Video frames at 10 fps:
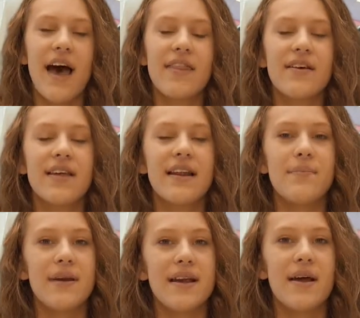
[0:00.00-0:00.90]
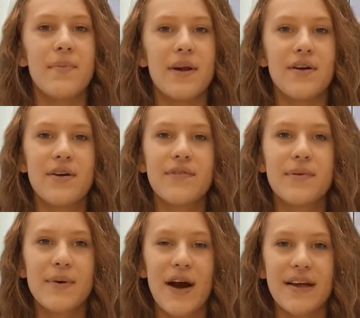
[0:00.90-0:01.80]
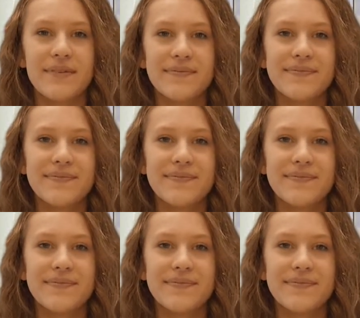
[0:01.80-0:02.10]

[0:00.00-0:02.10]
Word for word: other than it being a miracle from God.